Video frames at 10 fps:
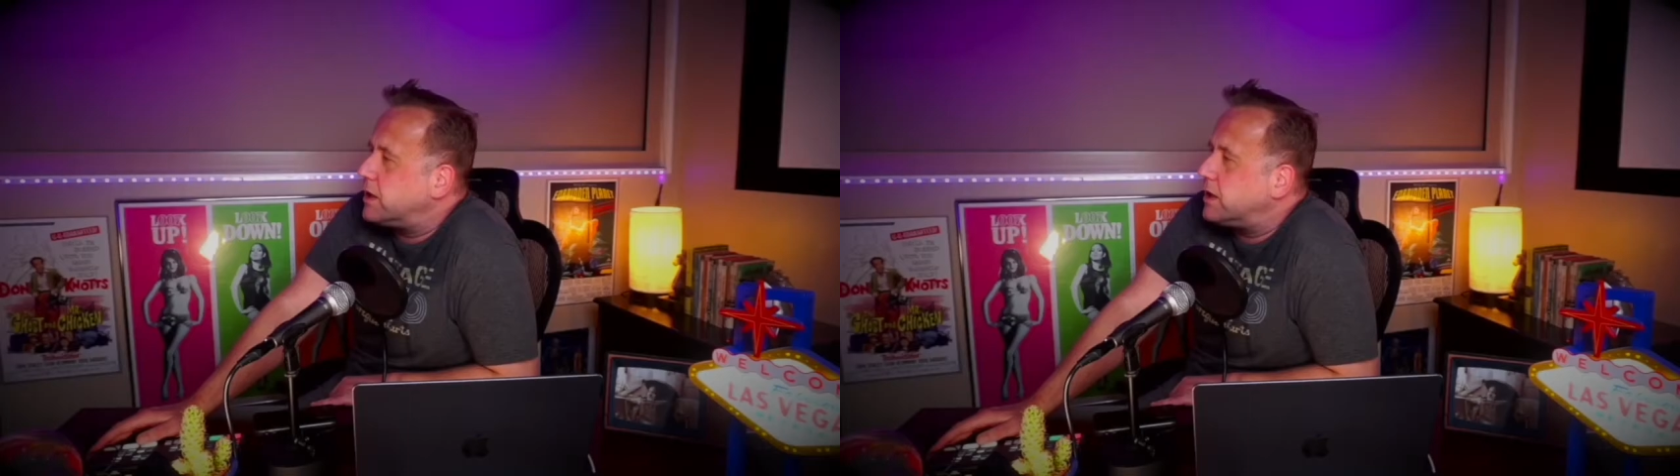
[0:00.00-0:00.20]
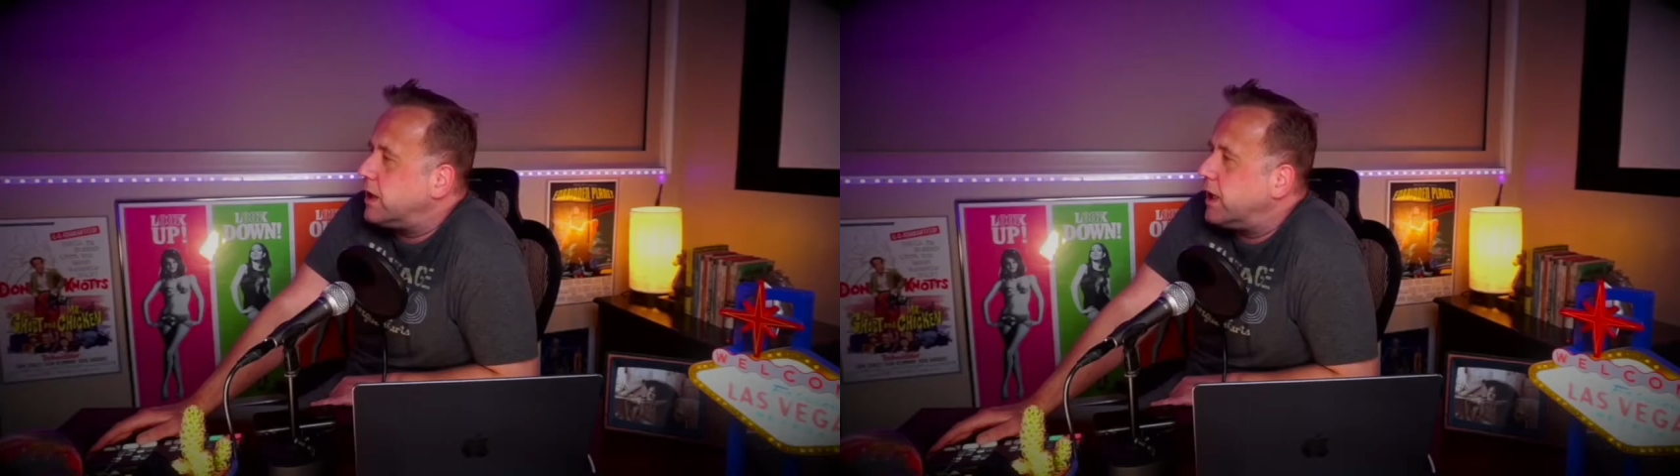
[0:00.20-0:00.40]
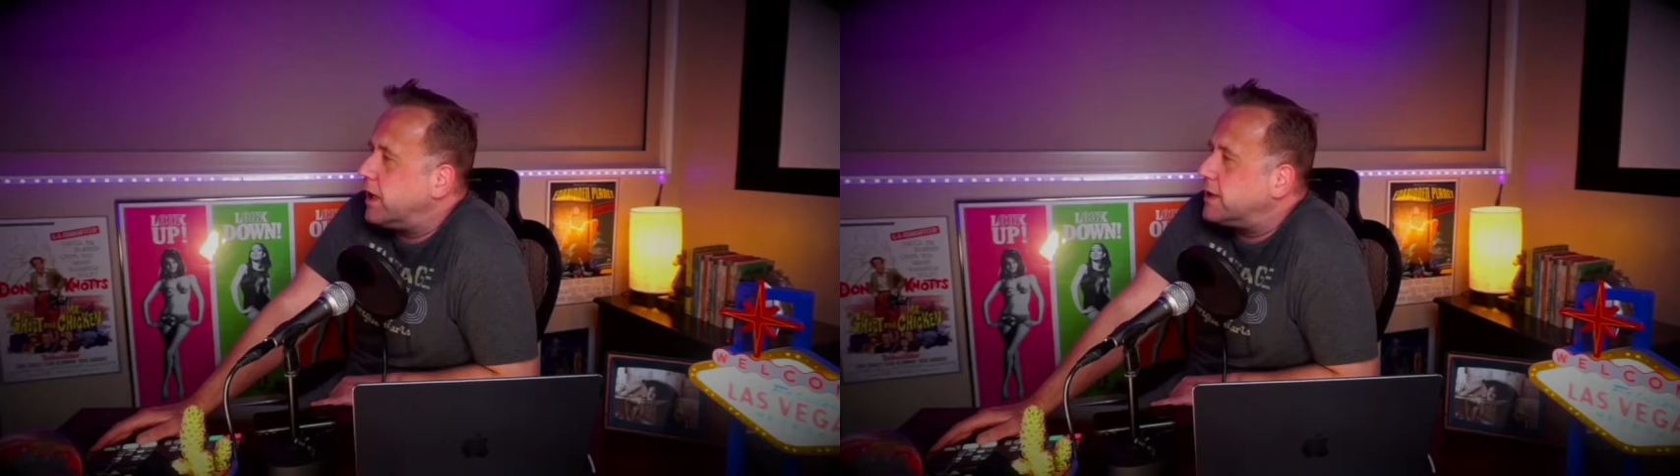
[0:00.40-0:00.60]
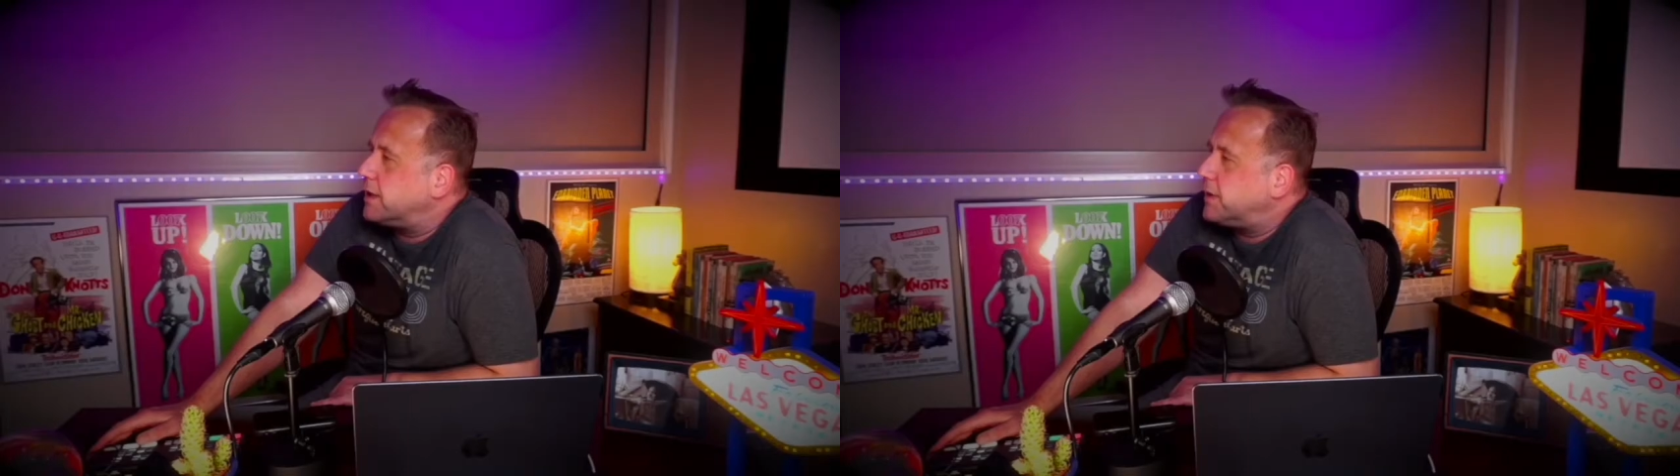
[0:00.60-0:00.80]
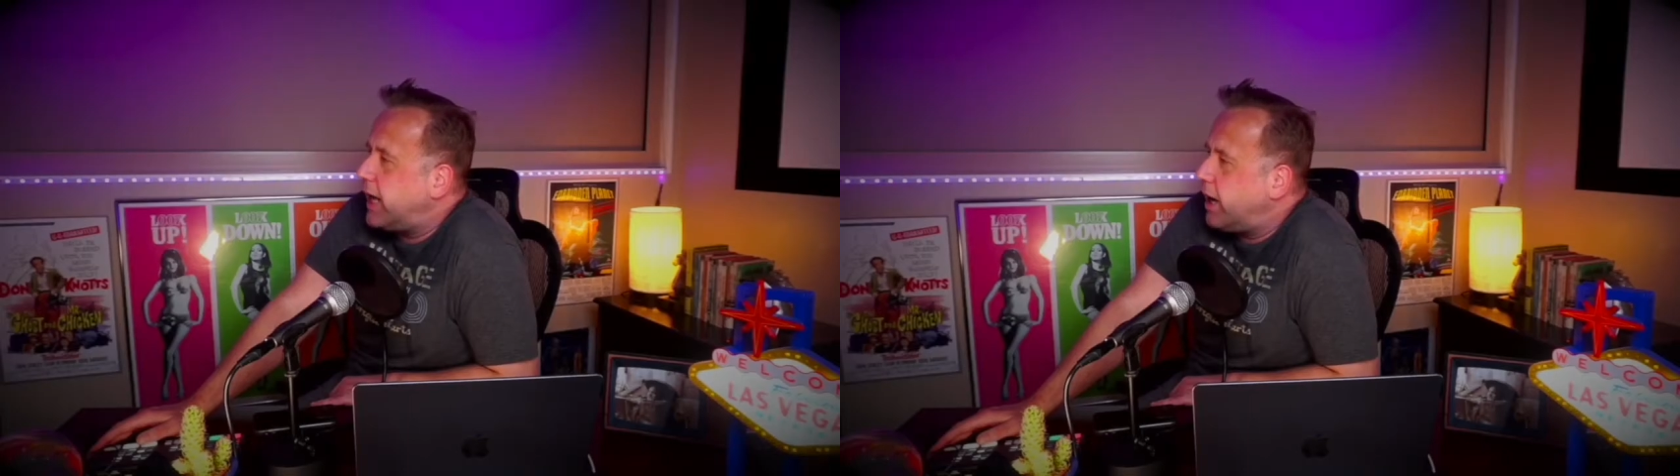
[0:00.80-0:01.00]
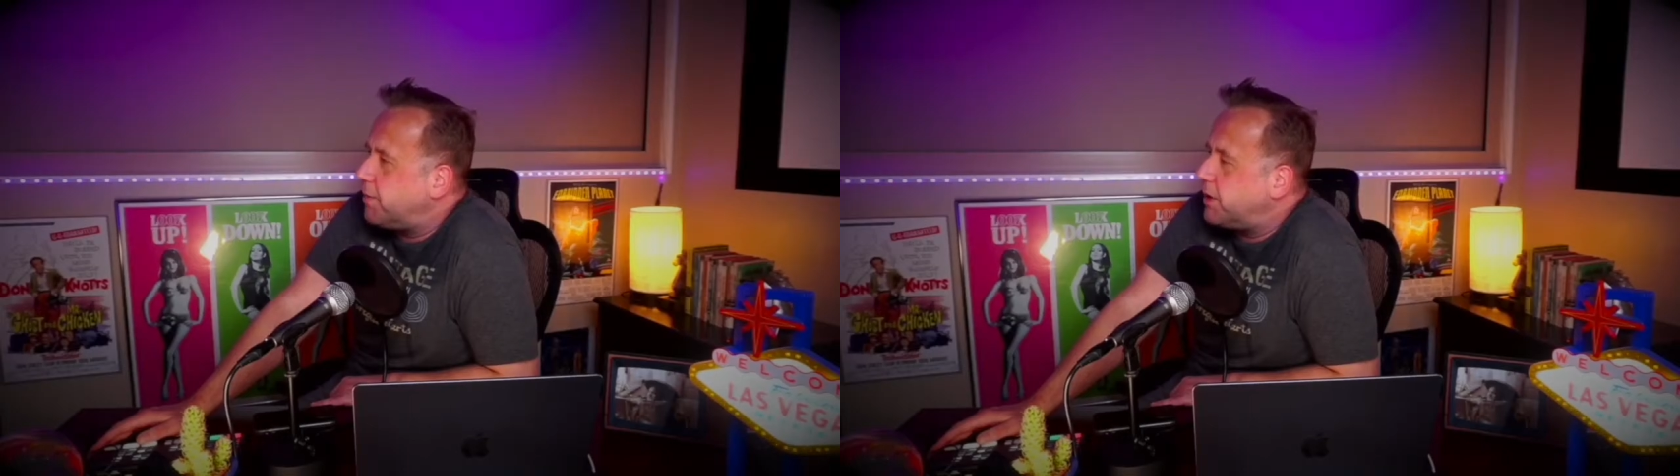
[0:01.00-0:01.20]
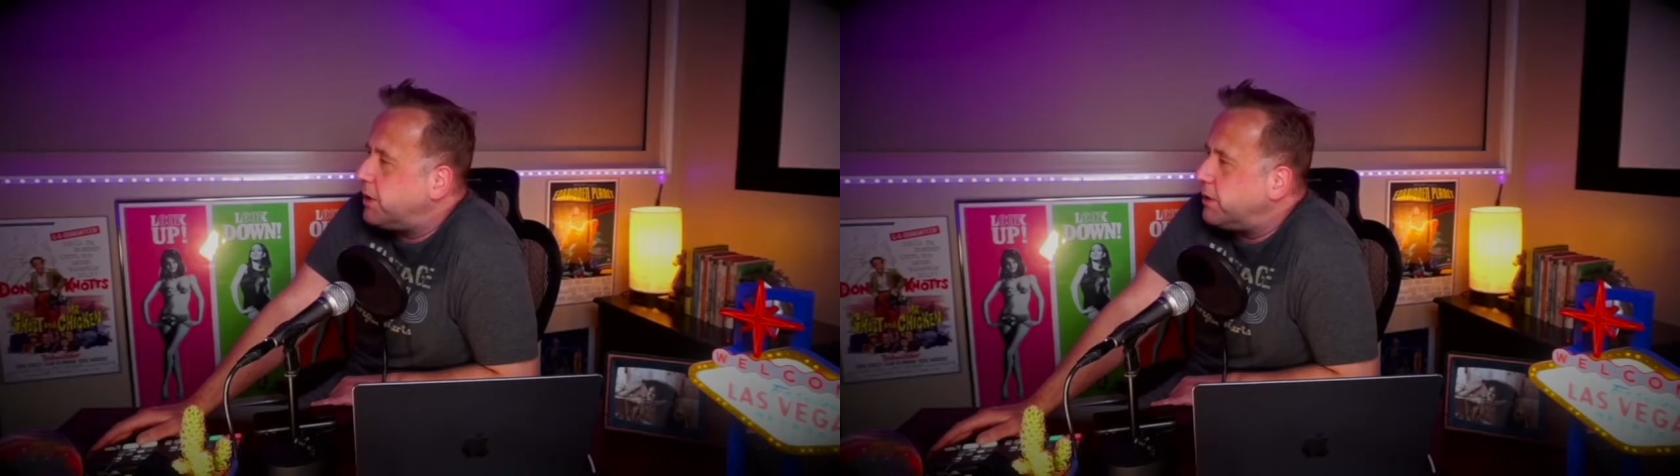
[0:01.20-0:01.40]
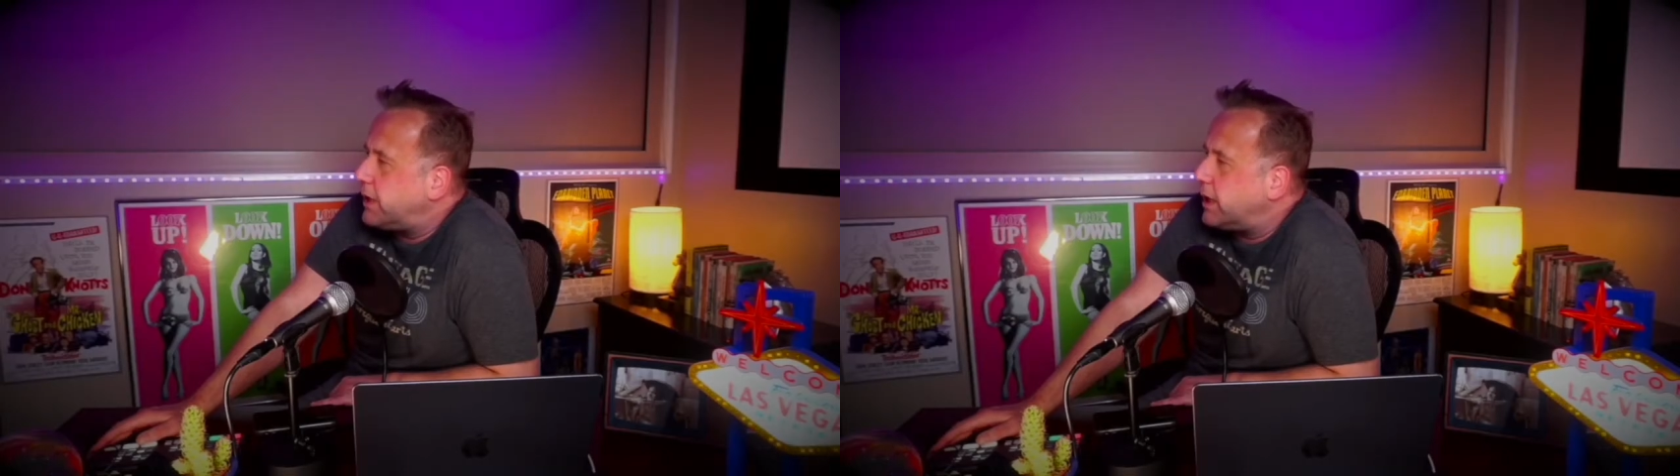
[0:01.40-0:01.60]
Just, uh, some terrible
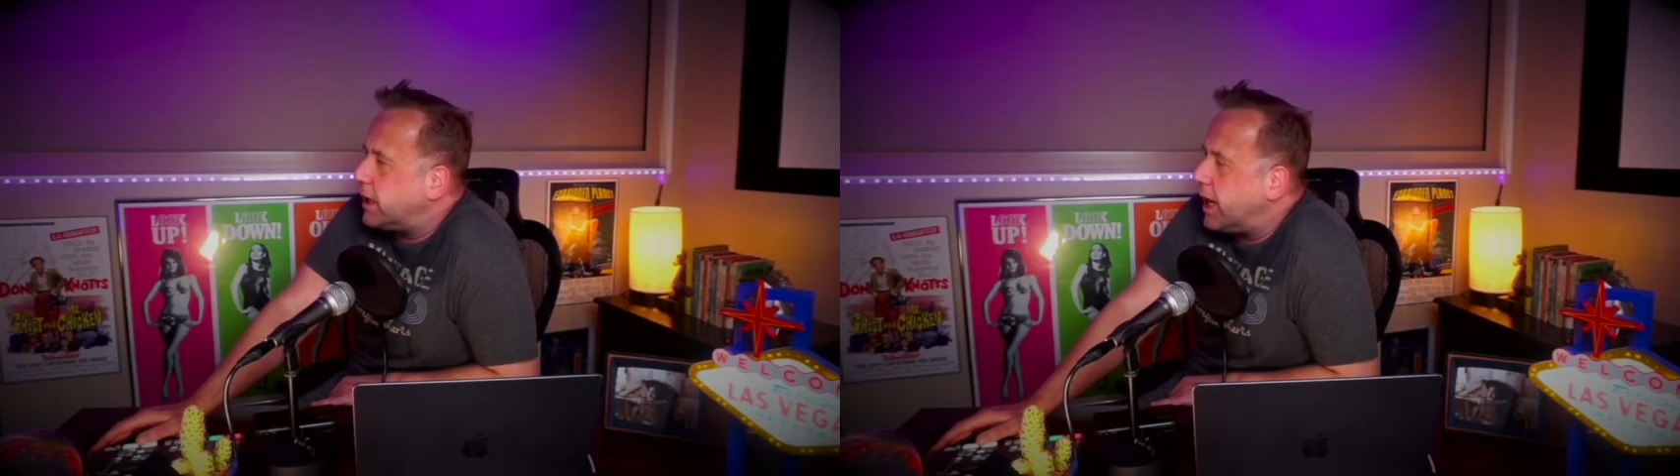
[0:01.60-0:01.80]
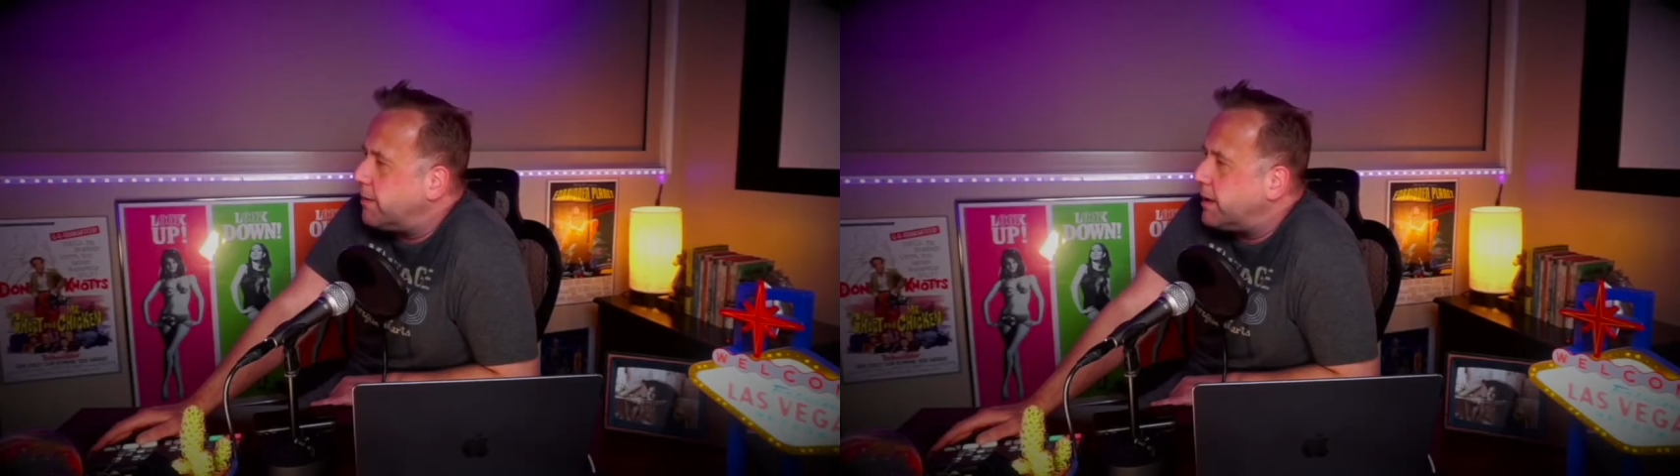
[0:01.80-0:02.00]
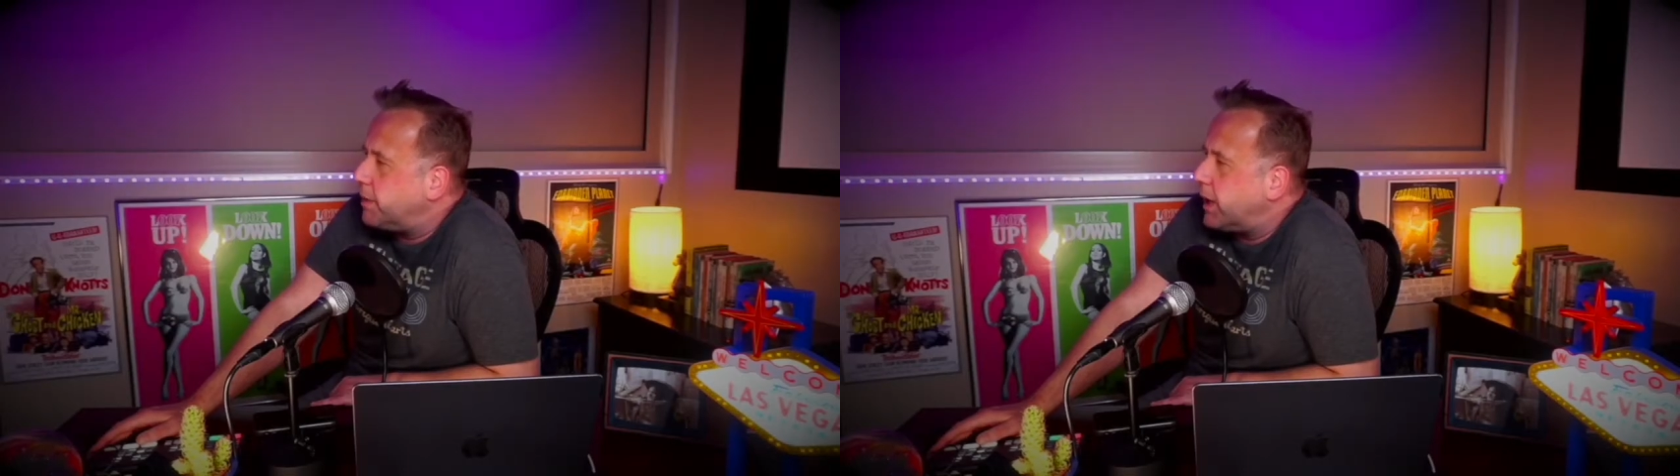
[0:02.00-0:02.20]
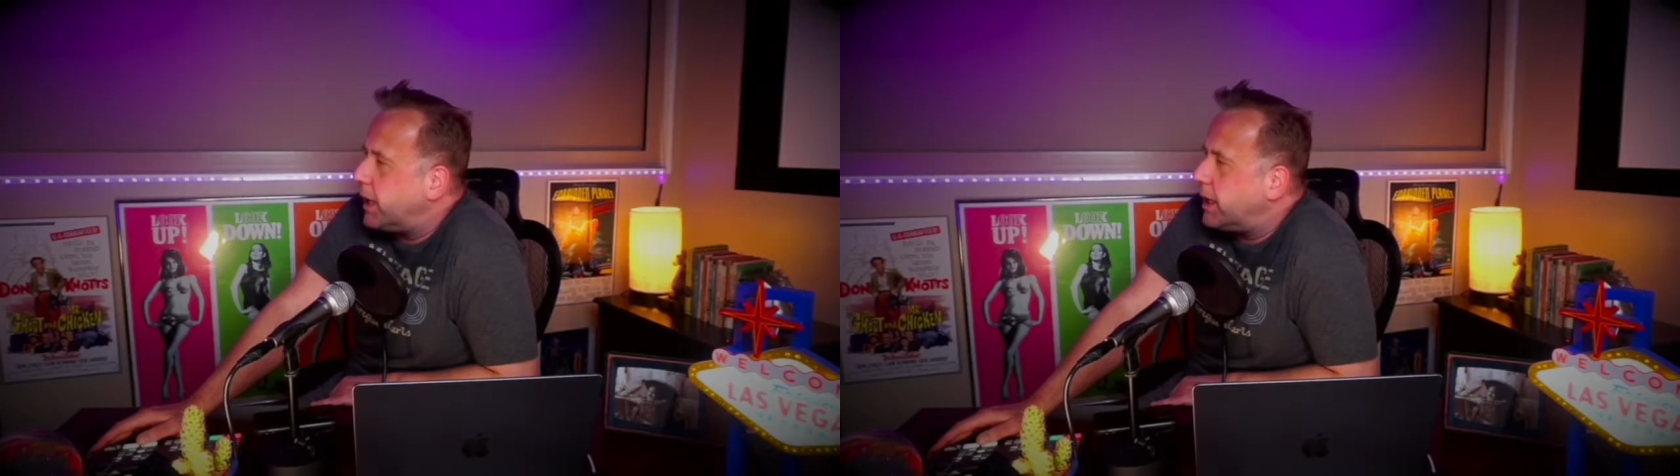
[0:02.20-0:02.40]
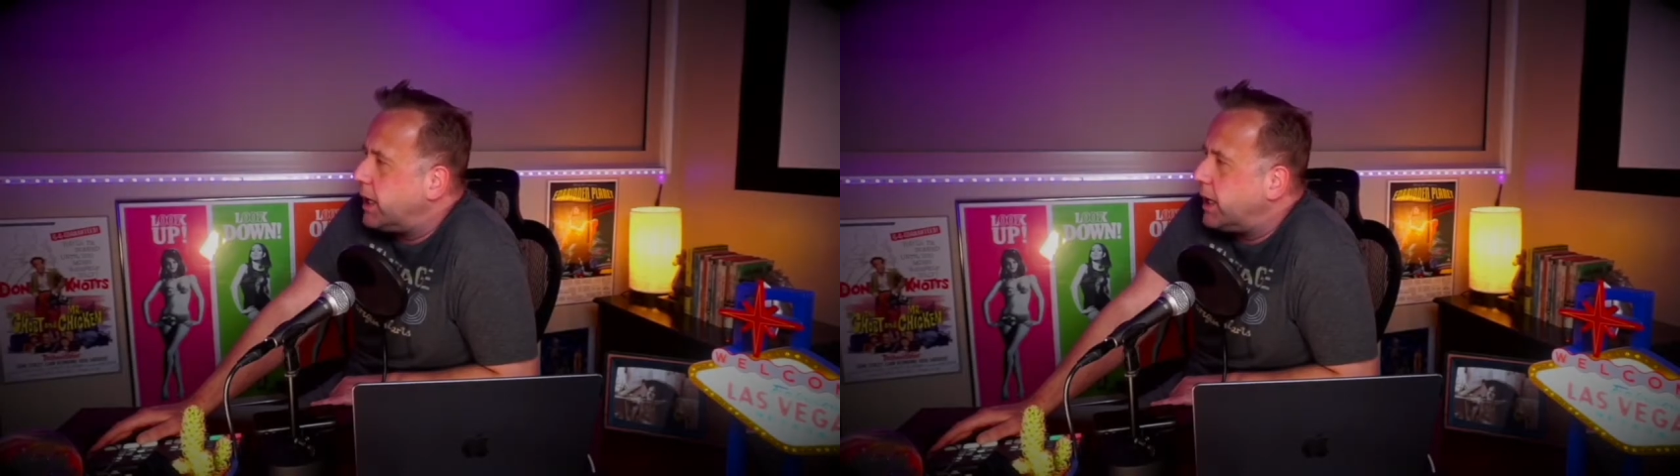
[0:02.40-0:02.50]
news down the comedy pike.